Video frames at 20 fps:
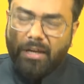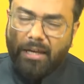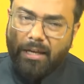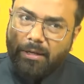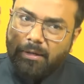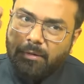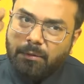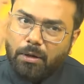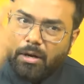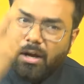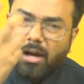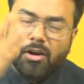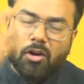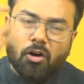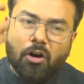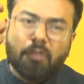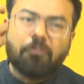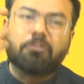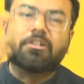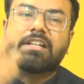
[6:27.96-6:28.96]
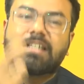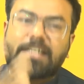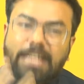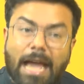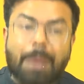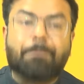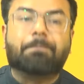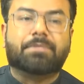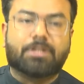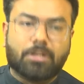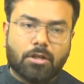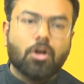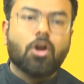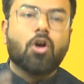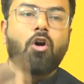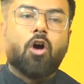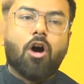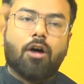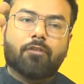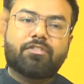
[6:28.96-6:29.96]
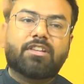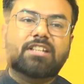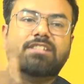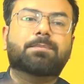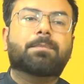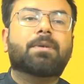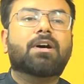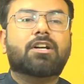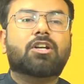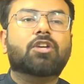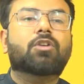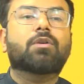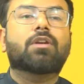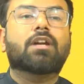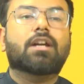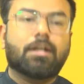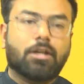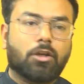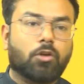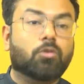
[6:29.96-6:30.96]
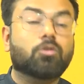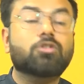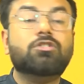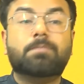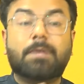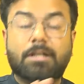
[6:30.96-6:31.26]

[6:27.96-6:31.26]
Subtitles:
in a lot of depth of this particular news,